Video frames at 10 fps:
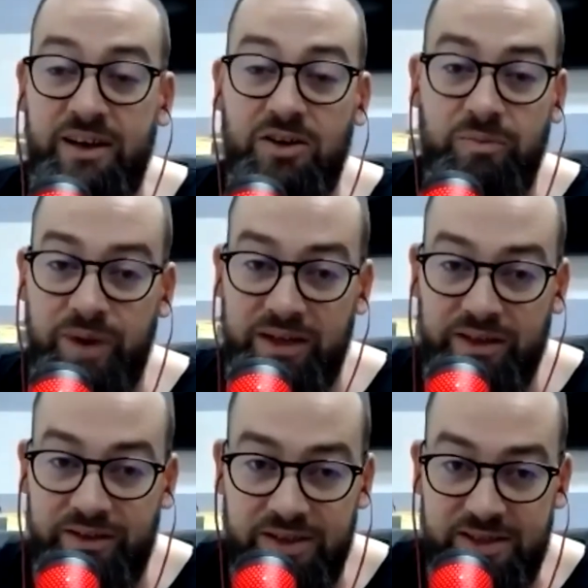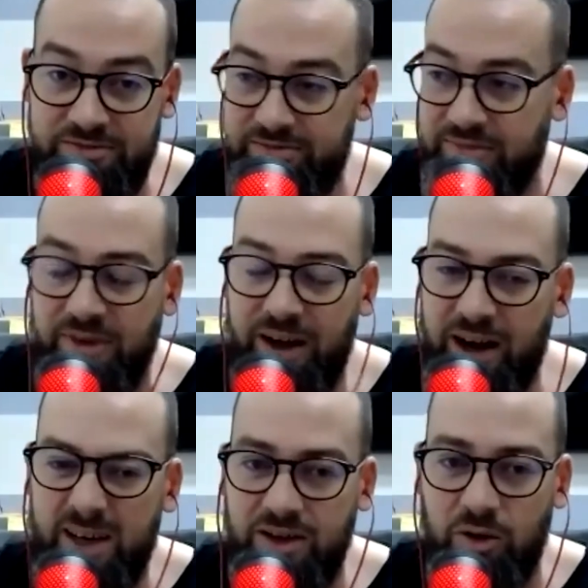competitors
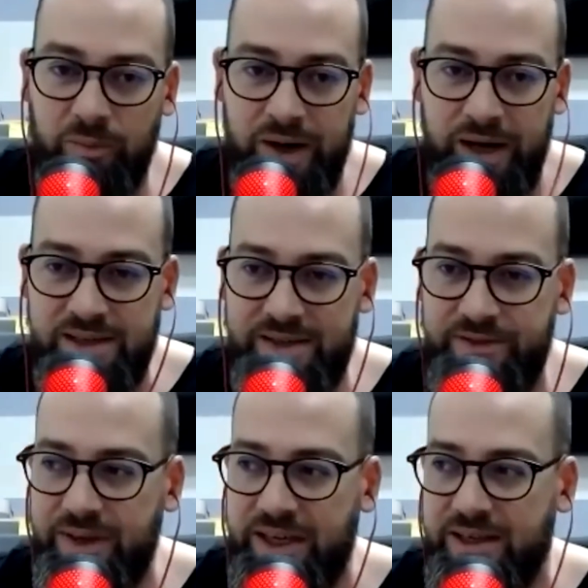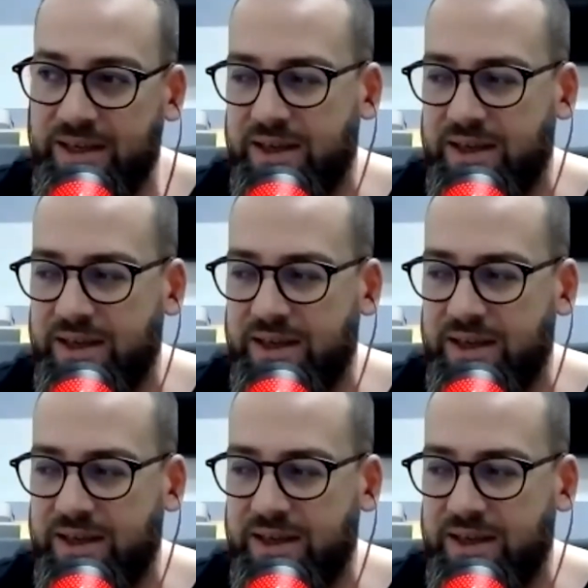are the companies with